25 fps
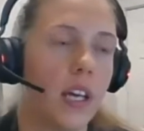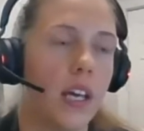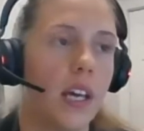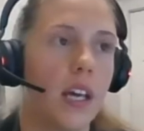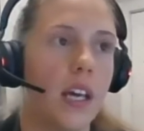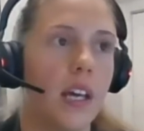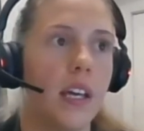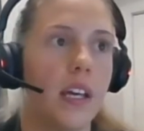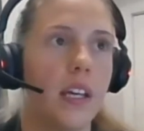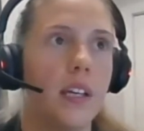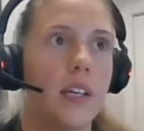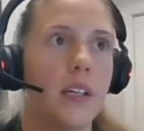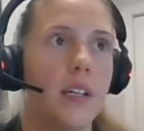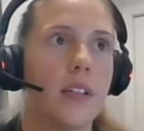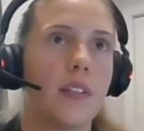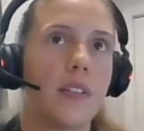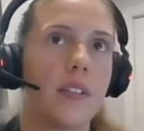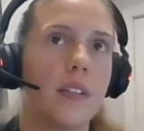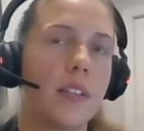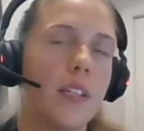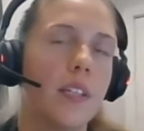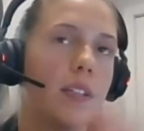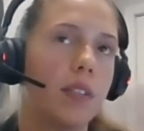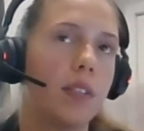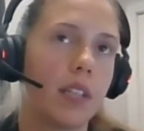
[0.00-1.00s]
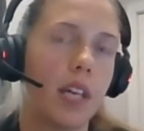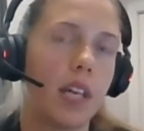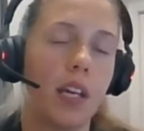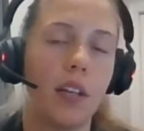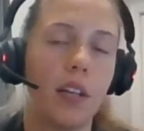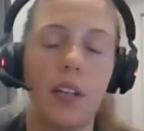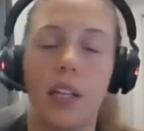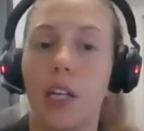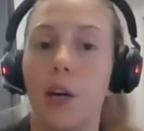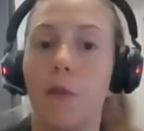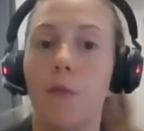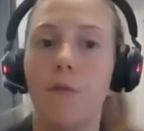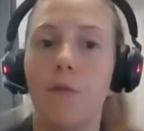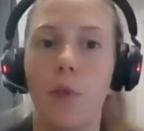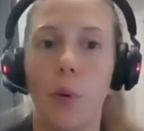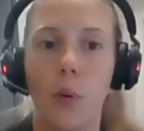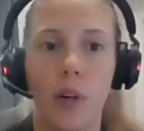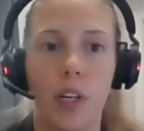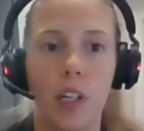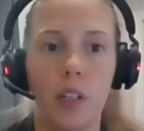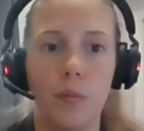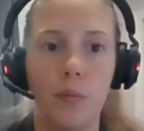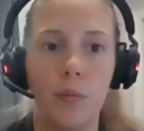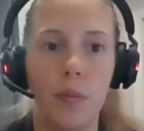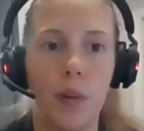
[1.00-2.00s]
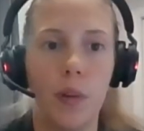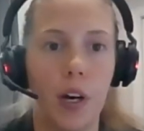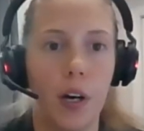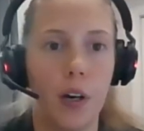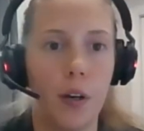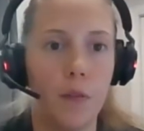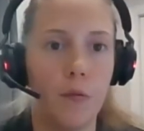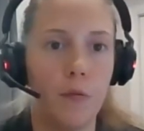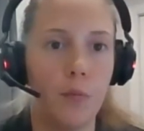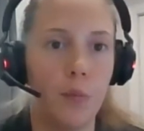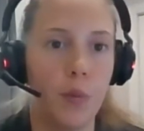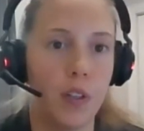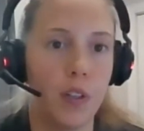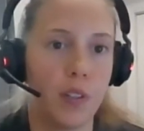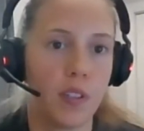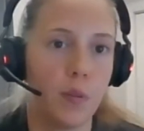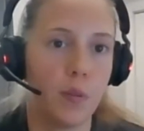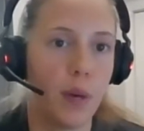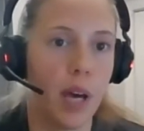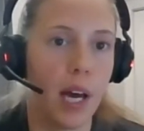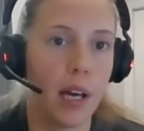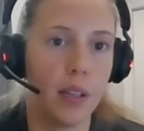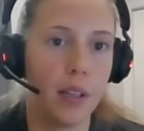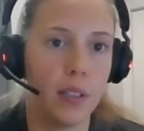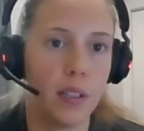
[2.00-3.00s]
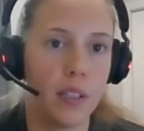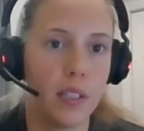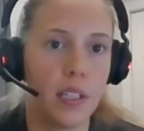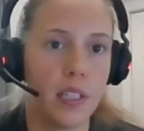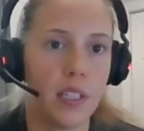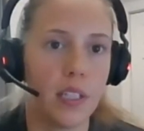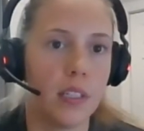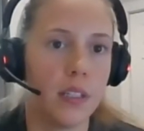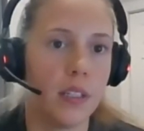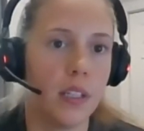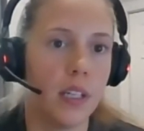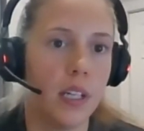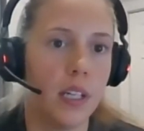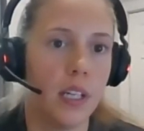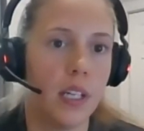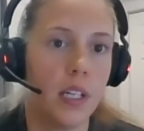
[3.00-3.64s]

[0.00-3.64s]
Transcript: a it's it's kind of like a forum of municipality